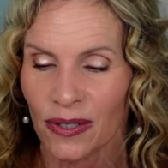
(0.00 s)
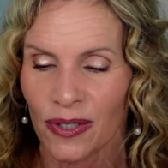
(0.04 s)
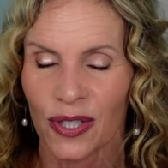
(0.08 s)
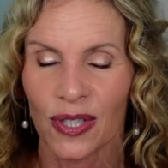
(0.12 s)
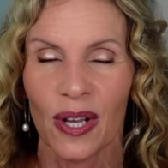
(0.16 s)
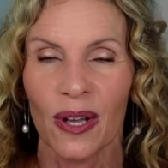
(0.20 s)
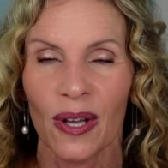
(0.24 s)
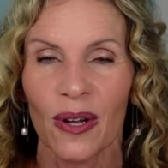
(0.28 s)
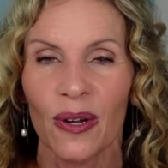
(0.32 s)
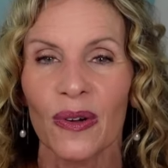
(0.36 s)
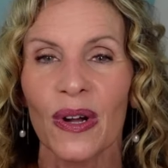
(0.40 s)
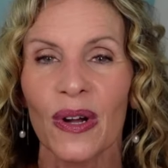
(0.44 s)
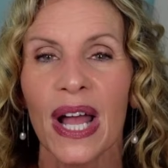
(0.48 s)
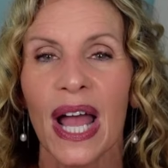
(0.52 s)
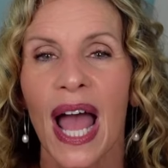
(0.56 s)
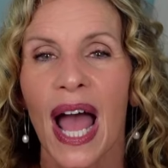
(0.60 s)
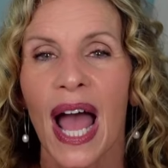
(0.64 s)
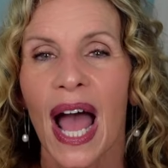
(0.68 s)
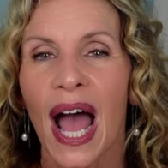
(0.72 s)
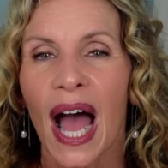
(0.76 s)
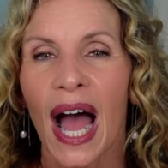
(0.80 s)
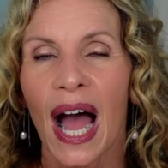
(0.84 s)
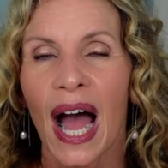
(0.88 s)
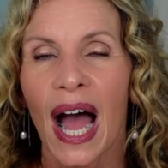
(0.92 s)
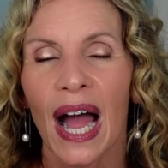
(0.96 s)
So
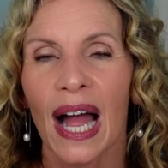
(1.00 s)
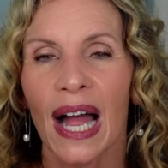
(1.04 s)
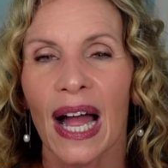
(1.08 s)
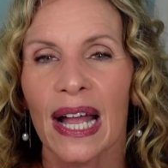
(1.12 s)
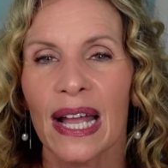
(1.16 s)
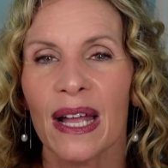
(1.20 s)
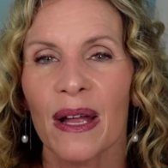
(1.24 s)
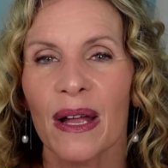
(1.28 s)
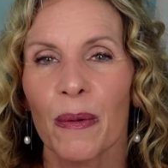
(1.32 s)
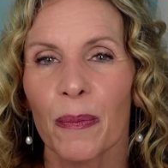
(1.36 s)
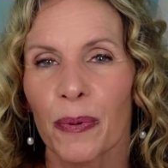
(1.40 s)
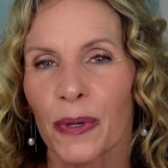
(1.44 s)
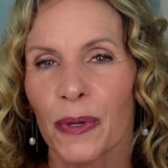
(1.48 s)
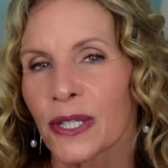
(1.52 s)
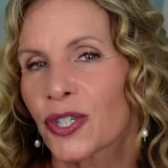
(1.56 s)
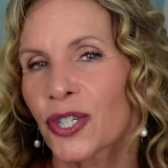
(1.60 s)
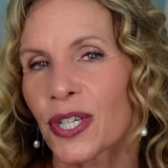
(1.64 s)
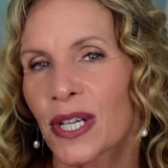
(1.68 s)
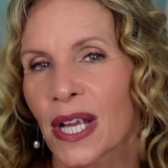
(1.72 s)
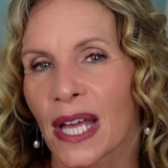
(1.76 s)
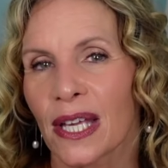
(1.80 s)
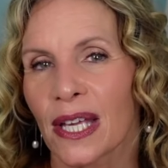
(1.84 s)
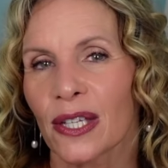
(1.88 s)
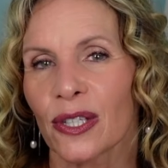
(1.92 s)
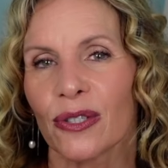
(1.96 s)
I
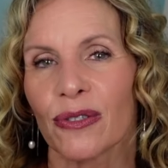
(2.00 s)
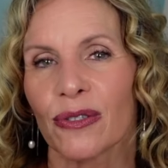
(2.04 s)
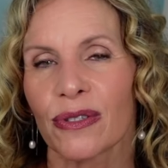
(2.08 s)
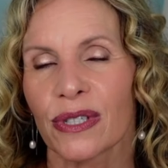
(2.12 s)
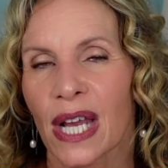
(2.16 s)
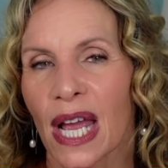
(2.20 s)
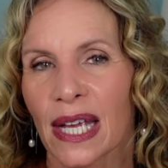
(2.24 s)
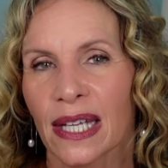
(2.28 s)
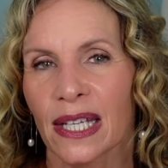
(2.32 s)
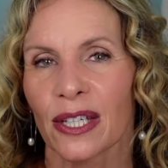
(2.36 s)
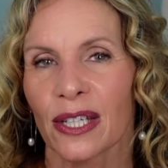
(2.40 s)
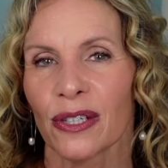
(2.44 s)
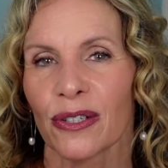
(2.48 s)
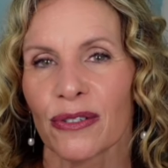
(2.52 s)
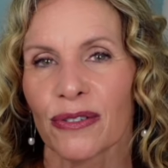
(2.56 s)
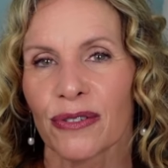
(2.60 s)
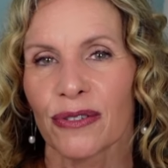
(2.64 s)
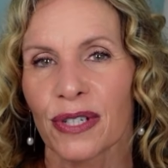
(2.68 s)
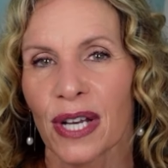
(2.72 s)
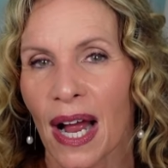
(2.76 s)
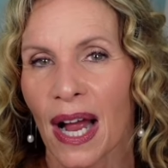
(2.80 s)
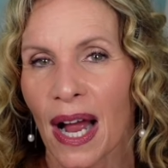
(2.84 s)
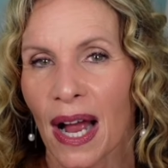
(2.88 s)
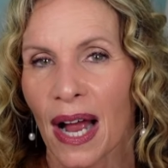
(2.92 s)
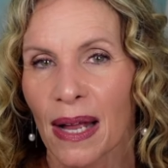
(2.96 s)
appreciate you taking your
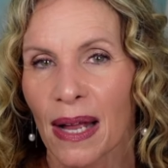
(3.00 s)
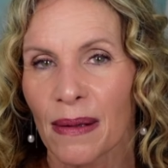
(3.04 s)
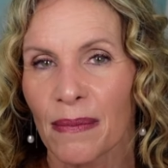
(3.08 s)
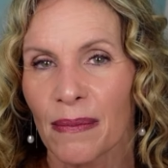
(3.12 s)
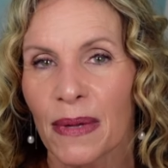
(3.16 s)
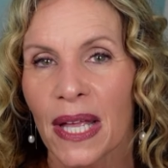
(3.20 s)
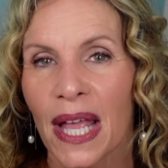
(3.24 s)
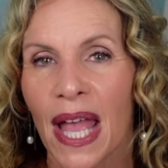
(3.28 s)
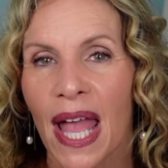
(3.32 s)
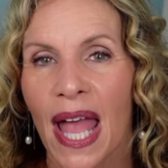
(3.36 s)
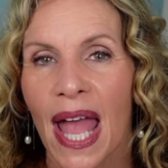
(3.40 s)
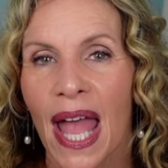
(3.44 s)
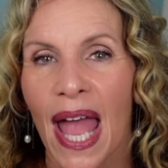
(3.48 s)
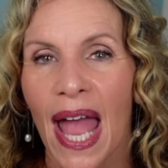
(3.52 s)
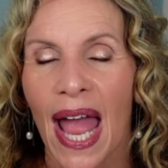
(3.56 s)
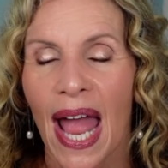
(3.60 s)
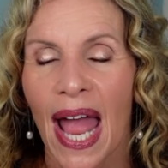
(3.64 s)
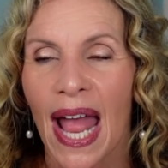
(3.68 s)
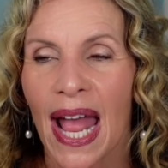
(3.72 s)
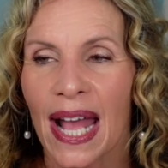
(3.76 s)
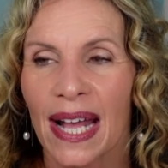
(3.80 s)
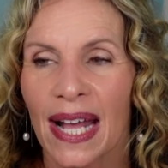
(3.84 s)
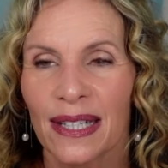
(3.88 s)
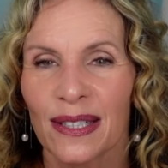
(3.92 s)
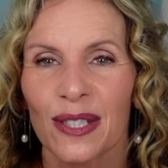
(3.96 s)
time
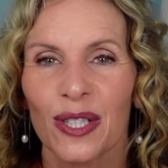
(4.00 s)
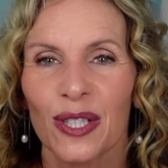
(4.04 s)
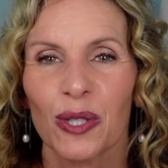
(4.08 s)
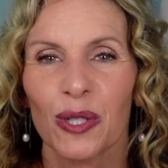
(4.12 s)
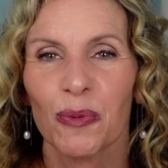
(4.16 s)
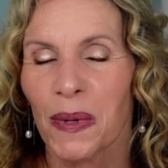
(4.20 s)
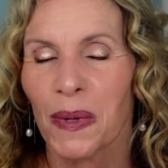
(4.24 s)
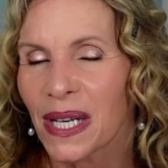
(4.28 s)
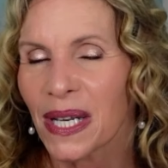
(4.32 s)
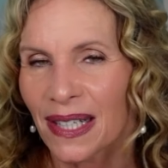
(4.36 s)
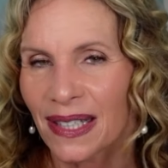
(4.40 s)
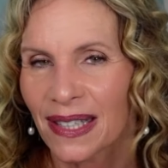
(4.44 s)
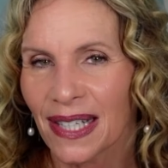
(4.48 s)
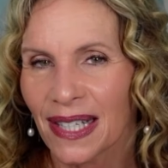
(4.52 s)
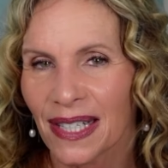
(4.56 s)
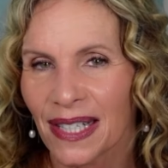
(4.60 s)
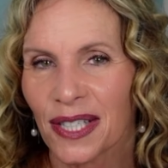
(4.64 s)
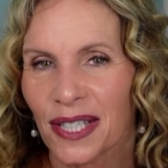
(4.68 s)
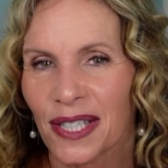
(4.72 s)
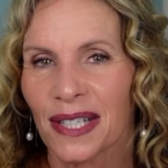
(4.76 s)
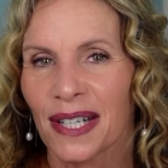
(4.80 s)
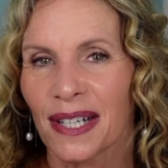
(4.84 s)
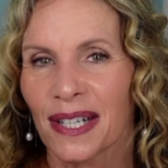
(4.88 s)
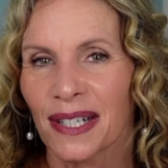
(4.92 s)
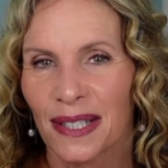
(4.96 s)
and spending
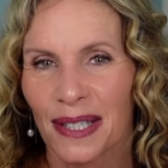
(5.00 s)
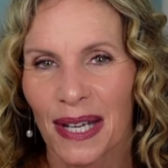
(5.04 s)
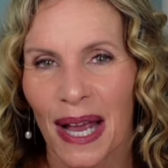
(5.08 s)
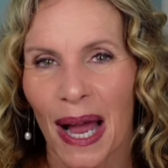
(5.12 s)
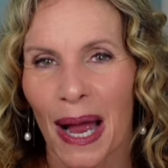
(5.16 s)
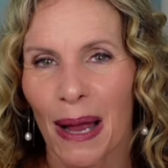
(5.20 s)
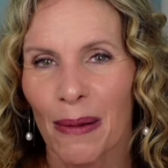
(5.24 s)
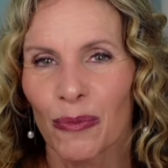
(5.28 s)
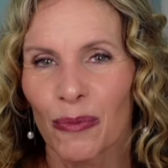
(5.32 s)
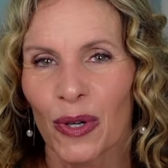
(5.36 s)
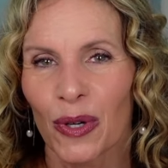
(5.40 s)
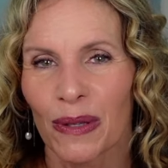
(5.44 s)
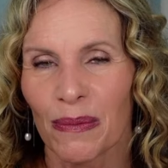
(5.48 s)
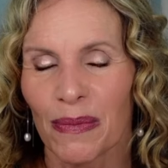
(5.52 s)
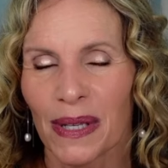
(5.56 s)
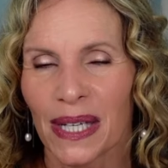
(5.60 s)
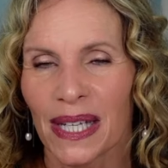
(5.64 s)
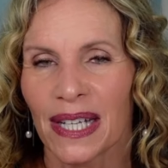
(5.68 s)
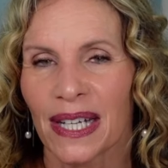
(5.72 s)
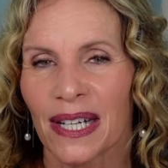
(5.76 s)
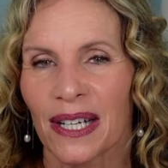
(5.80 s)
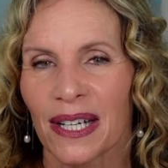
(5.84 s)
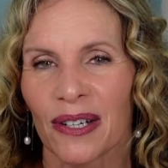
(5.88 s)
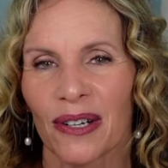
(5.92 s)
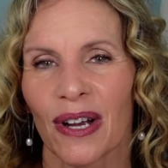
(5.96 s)
this time with me
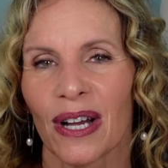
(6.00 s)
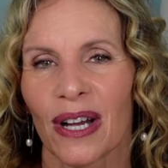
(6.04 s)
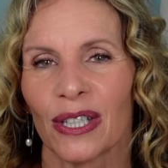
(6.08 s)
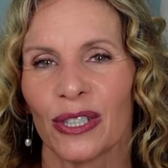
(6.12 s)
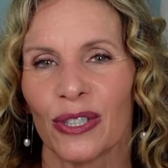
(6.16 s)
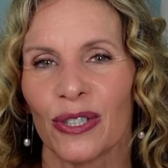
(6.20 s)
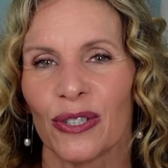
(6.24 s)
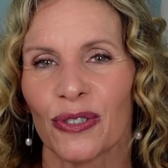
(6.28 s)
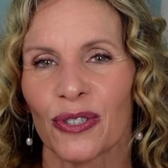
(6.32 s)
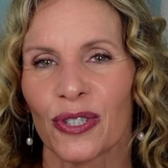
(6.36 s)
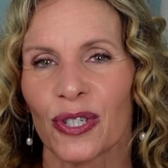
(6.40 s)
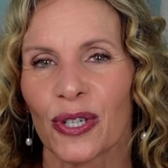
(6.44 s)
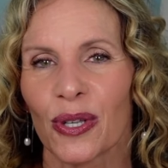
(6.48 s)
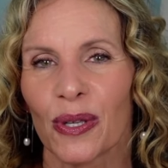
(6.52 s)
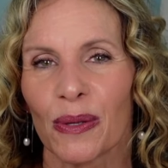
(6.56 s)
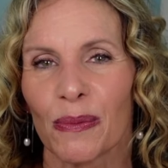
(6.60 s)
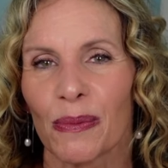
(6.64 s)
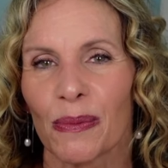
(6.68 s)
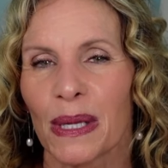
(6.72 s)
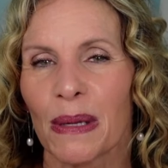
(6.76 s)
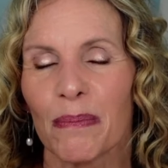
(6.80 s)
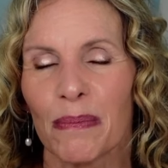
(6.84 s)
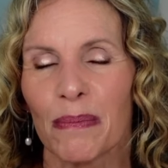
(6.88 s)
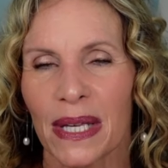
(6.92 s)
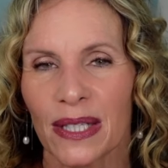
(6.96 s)
here on YouTube.
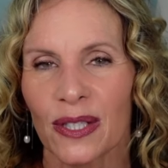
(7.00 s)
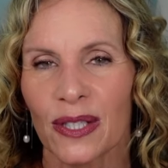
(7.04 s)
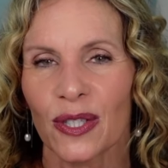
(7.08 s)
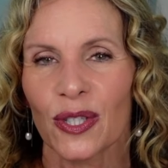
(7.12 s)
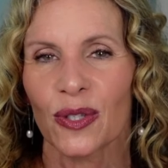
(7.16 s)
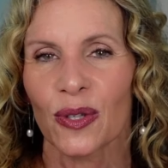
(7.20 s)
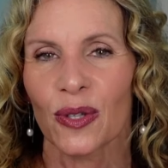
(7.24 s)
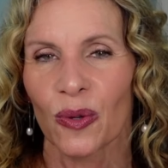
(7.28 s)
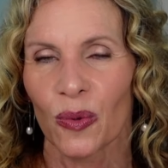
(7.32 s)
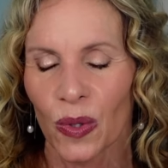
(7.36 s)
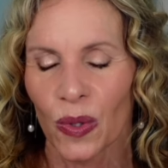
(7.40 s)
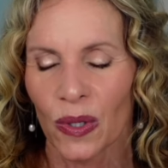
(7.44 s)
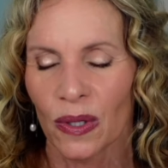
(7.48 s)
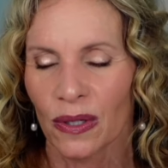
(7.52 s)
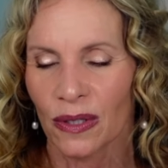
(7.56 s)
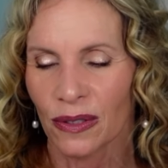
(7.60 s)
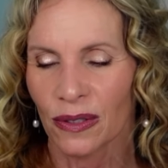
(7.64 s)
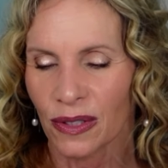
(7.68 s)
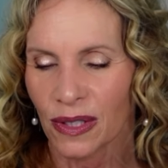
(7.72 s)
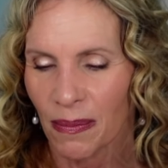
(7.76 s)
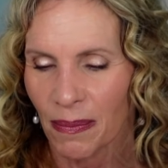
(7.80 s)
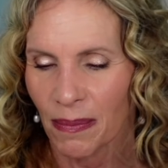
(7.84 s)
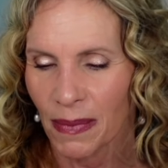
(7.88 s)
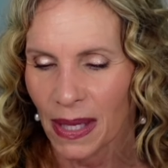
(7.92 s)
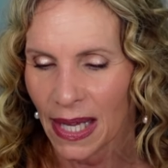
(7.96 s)
It means the world
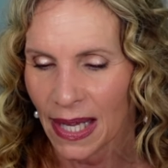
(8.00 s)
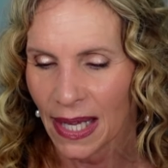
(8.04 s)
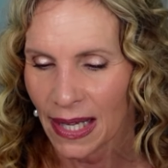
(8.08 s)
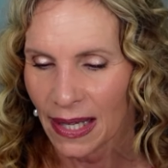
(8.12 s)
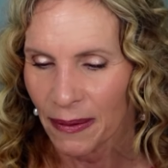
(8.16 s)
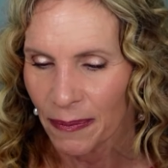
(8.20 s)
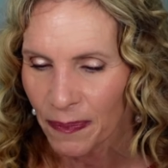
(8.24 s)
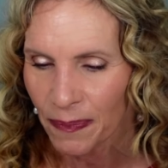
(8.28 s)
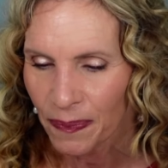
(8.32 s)
to me.